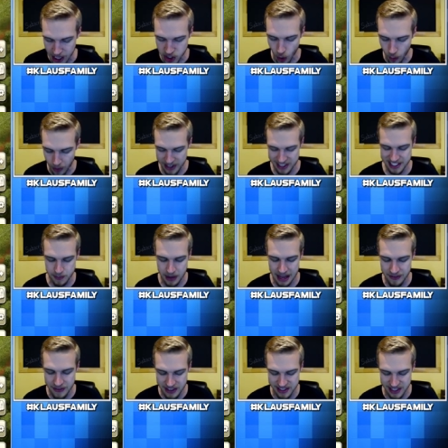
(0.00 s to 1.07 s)
Do I want to
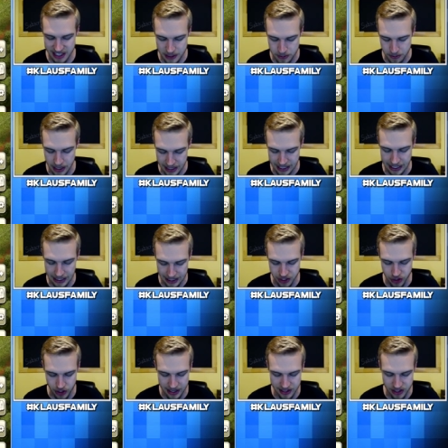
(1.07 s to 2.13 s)
spend this six million
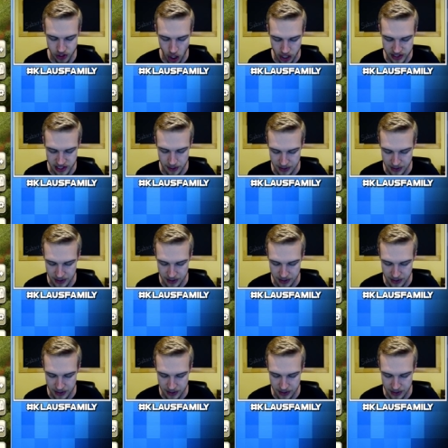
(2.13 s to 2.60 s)
elixir and start